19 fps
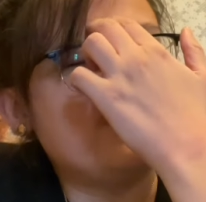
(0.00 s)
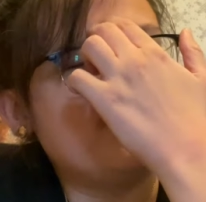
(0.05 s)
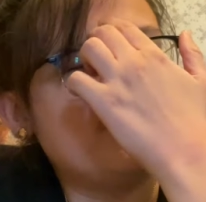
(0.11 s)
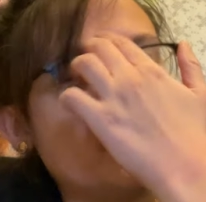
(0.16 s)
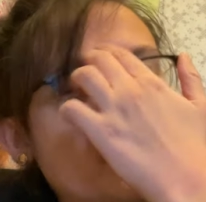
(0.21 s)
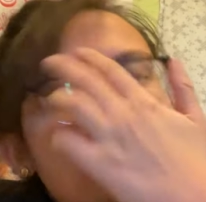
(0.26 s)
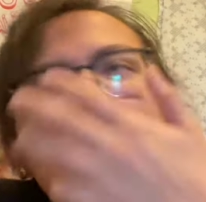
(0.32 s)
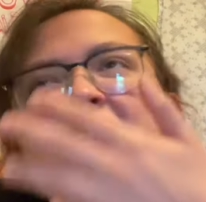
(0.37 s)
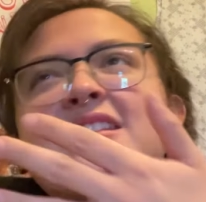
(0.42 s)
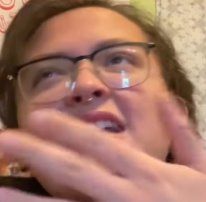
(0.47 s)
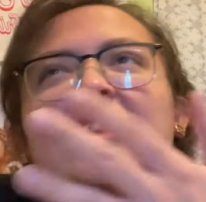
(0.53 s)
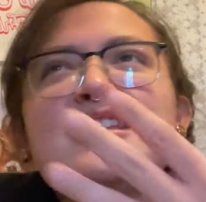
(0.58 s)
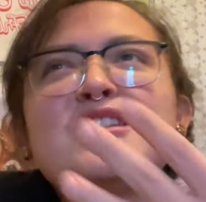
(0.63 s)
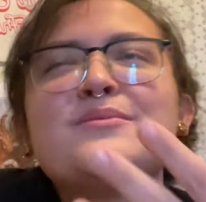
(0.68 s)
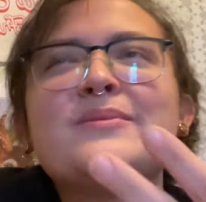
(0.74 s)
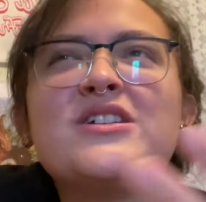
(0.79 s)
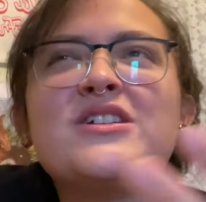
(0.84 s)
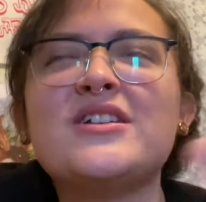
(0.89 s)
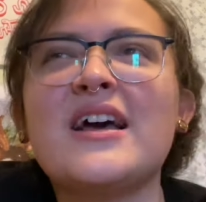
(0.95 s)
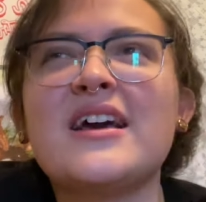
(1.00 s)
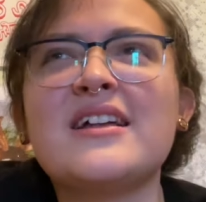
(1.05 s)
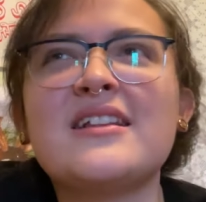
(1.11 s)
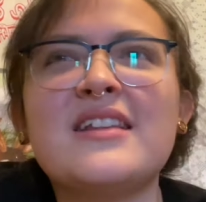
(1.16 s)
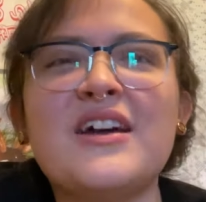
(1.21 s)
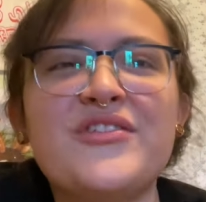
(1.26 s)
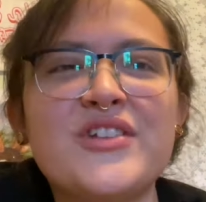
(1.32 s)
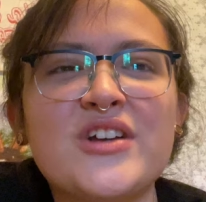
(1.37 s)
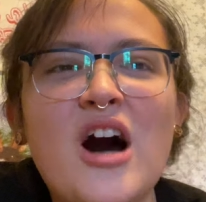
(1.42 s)
let's just say this bitch like
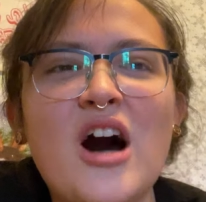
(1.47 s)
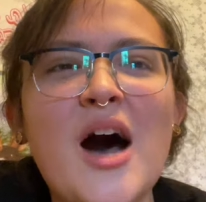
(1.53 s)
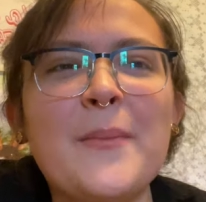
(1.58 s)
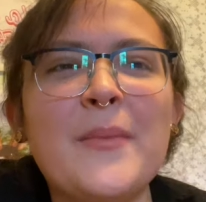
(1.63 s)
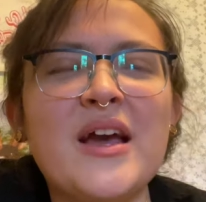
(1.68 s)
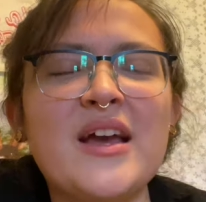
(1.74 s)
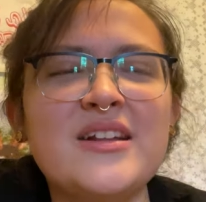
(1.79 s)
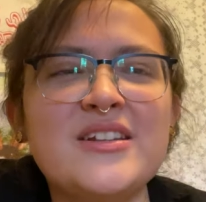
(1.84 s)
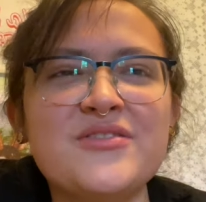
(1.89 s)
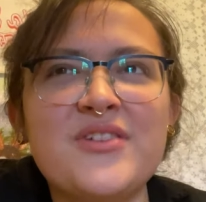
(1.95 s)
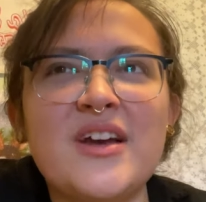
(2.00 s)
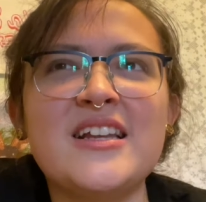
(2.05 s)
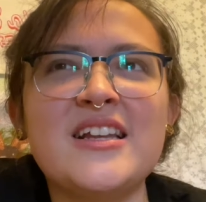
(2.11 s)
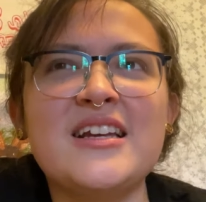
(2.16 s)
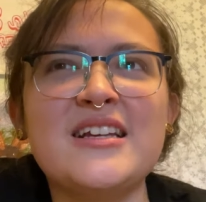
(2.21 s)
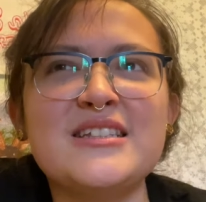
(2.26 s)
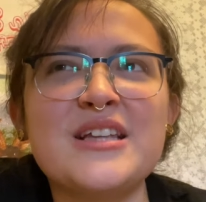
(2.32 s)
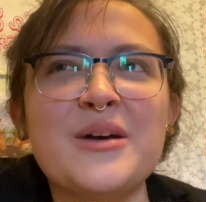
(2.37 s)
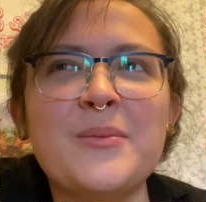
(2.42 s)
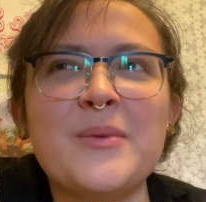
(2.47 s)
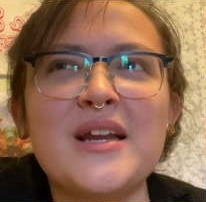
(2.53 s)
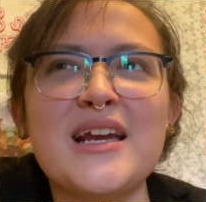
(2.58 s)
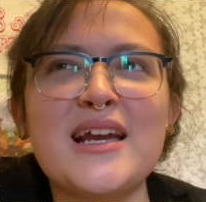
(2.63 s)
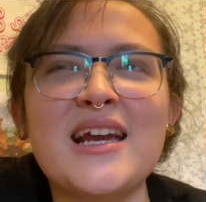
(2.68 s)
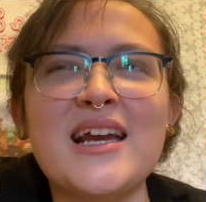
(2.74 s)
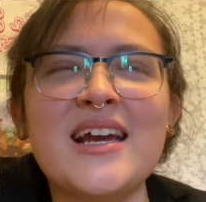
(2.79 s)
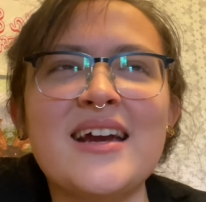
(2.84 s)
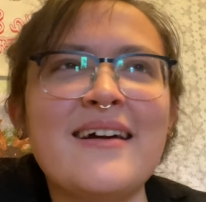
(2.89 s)
left a comment defending
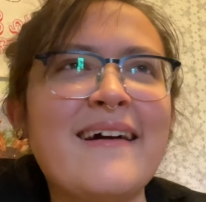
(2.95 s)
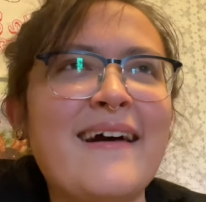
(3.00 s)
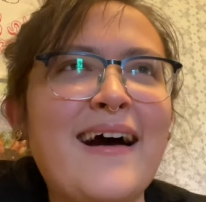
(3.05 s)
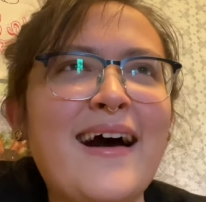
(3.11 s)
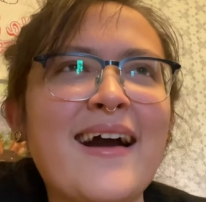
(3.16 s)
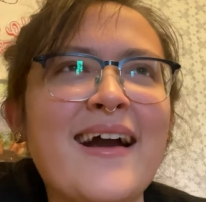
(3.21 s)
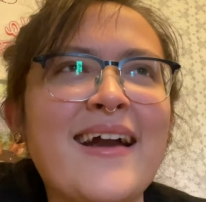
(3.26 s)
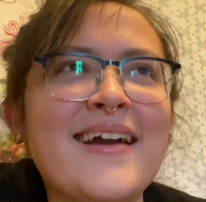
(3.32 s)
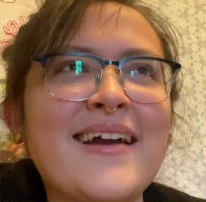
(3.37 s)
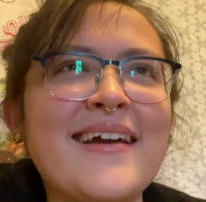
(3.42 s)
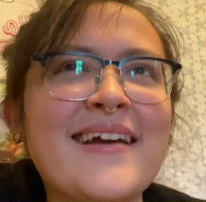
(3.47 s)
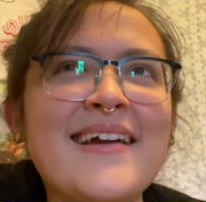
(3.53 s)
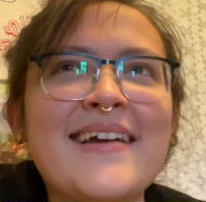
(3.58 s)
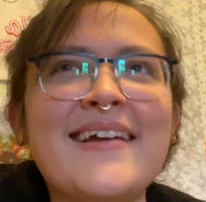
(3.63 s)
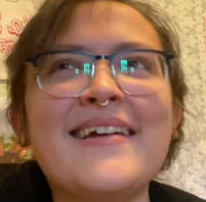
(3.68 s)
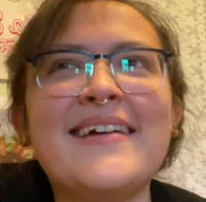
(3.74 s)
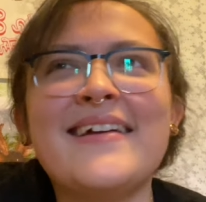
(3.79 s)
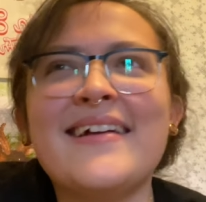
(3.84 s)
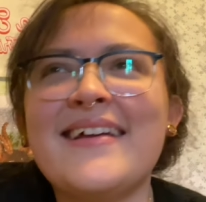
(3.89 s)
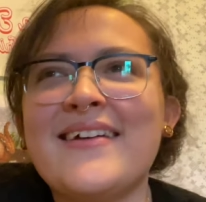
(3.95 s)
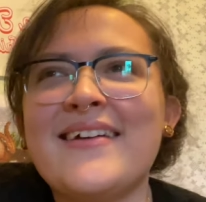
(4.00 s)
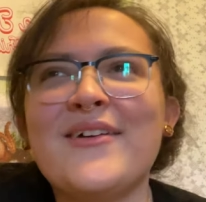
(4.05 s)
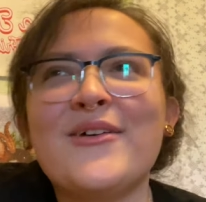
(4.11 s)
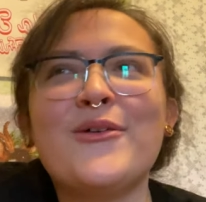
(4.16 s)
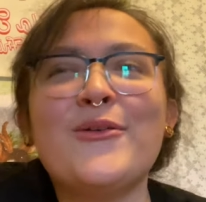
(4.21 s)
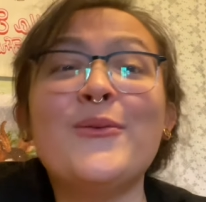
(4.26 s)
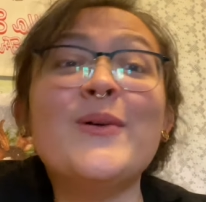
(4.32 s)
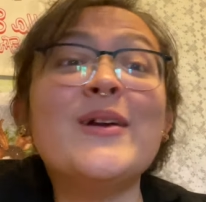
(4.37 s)
somebody I
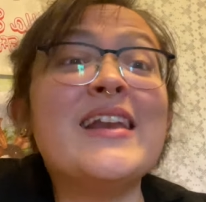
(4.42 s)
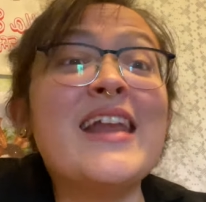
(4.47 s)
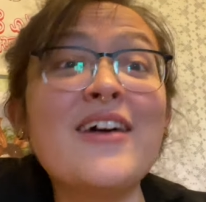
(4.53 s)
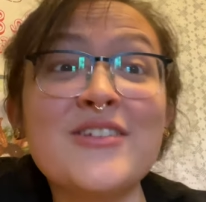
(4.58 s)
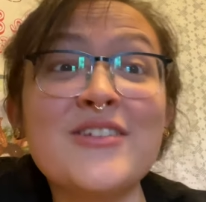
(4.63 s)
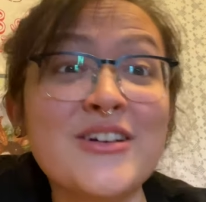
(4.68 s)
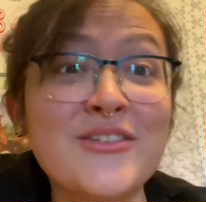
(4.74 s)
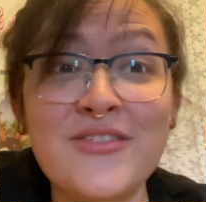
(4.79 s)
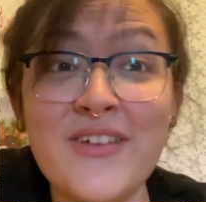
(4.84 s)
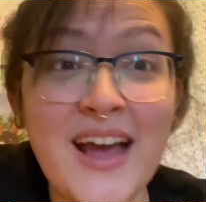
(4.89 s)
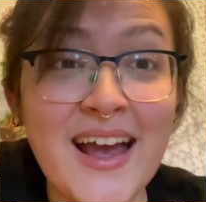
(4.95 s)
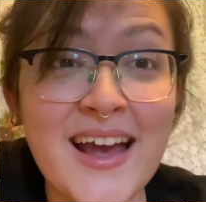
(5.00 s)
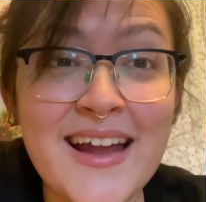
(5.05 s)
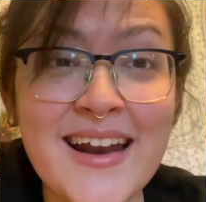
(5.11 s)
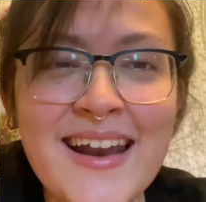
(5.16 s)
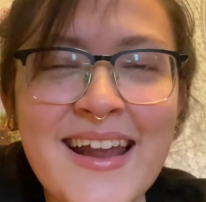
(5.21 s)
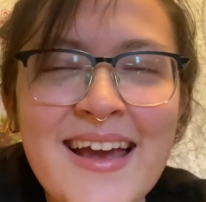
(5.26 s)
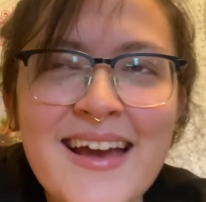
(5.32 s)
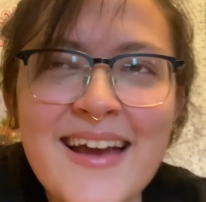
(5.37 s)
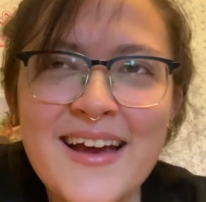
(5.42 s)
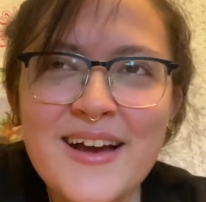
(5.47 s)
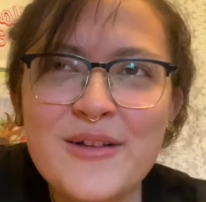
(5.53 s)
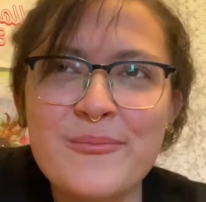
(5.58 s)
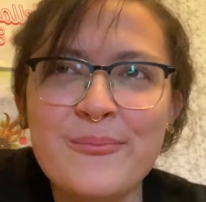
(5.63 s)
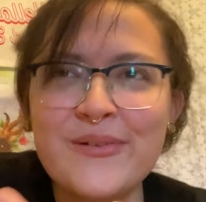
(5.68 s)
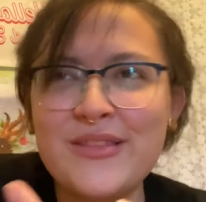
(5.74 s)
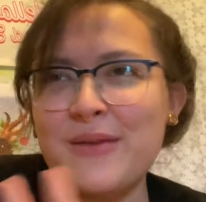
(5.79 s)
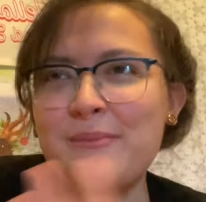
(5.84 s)
would never defend,
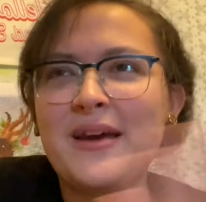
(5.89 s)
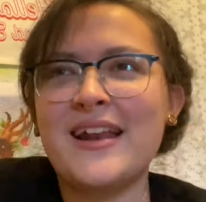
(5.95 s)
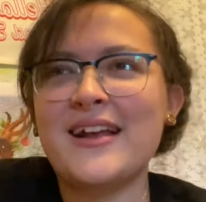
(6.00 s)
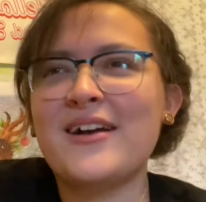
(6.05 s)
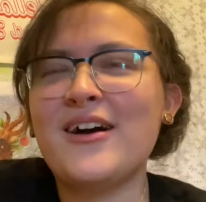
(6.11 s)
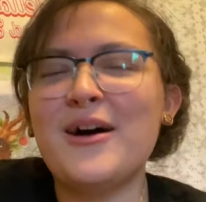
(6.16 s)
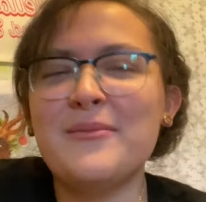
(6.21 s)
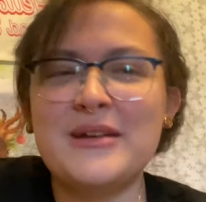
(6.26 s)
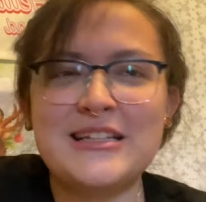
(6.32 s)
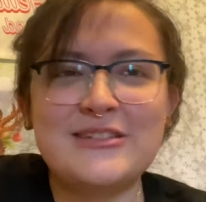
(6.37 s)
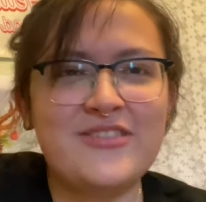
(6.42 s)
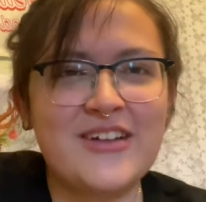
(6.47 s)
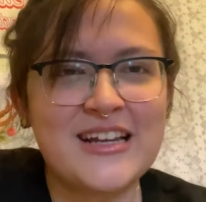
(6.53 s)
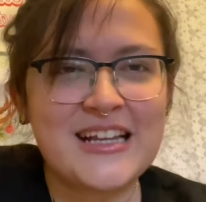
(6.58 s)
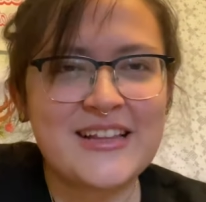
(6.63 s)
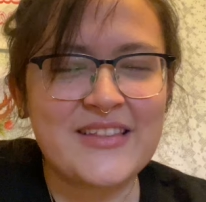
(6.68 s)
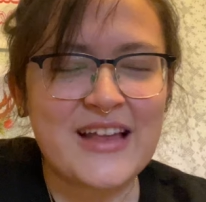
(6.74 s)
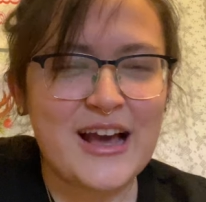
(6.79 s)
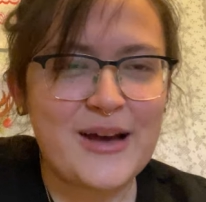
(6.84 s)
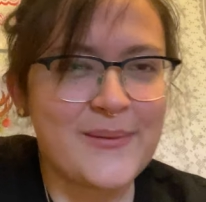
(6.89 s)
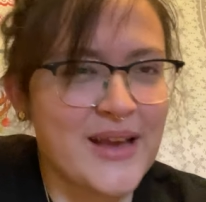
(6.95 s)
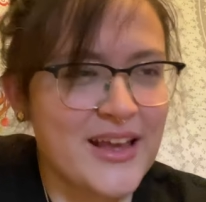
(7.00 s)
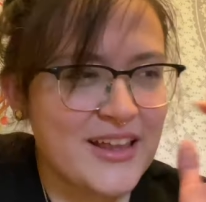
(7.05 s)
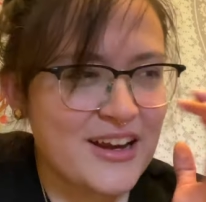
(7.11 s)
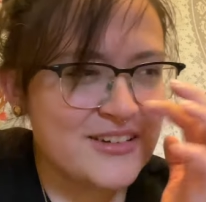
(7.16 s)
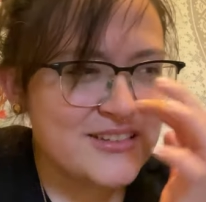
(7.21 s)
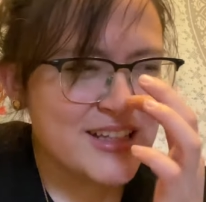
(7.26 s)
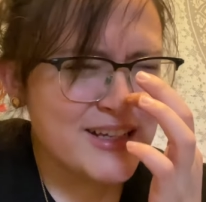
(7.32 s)
but they made a comment defending them,
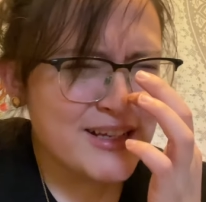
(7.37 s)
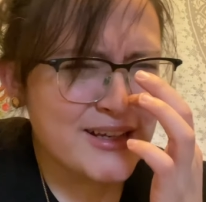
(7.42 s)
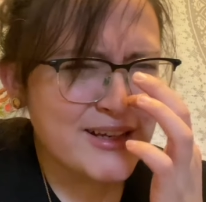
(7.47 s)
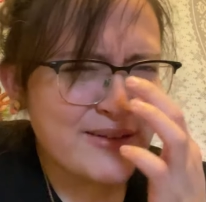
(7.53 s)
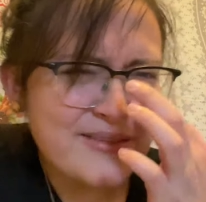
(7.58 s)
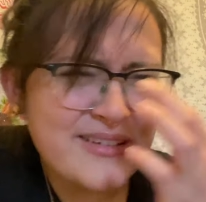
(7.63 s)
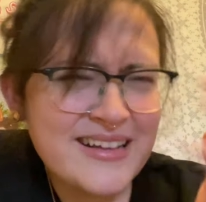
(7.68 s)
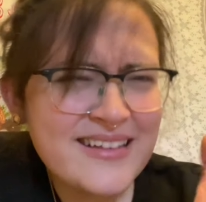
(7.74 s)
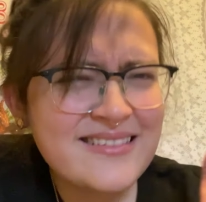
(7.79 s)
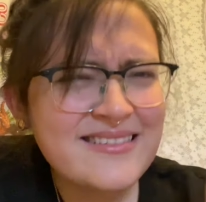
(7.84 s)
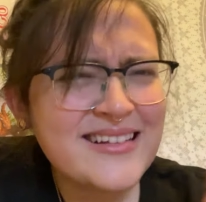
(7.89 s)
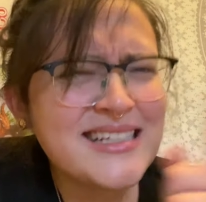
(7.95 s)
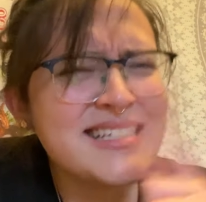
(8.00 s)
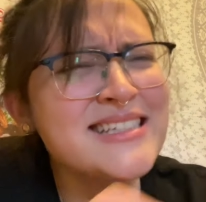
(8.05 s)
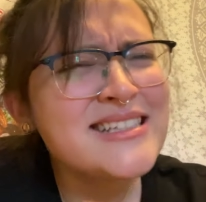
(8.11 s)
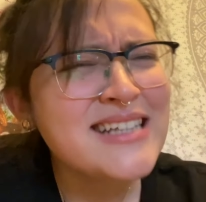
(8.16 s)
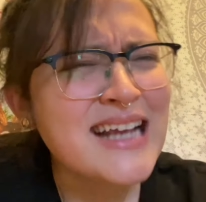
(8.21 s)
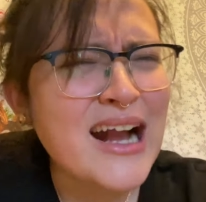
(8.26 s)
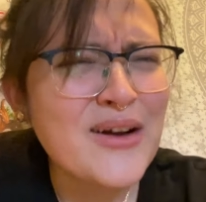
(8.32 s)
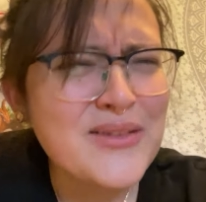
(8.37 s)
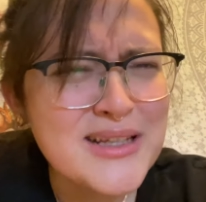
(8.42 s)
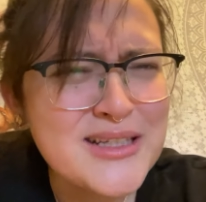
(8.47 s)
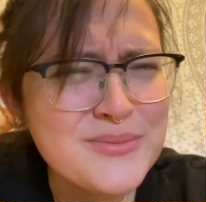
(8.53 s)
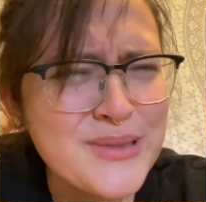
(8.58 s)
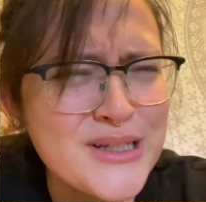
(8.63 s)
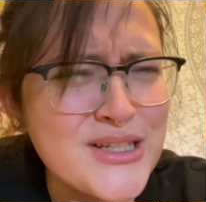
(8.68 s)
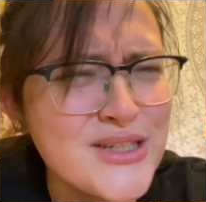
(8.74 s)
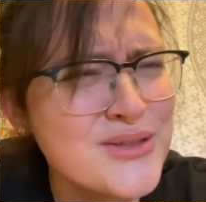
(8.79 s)
and I was like, you know what, let's just check out this
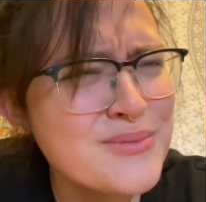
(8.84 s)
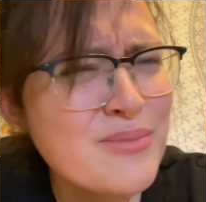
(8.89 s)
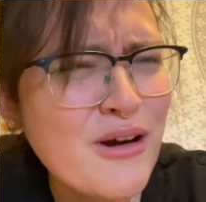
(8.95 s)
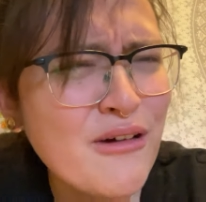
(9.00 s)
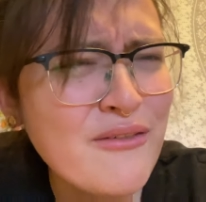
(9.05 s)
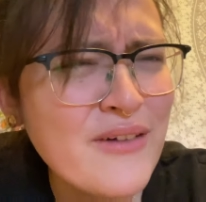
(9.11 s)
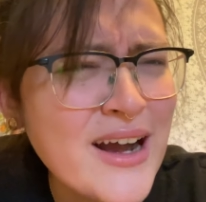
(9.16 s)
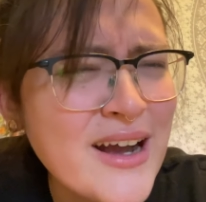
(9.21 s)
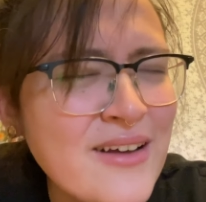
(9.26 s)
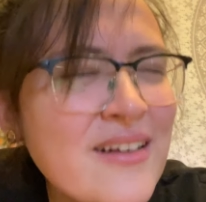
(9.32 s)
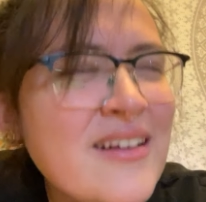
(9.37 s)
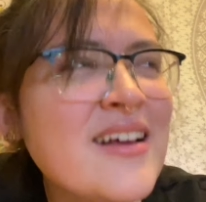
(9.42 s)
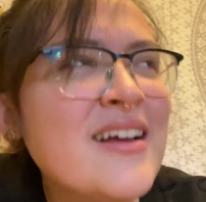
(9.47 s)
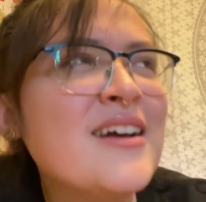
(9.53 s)
bitch's profile,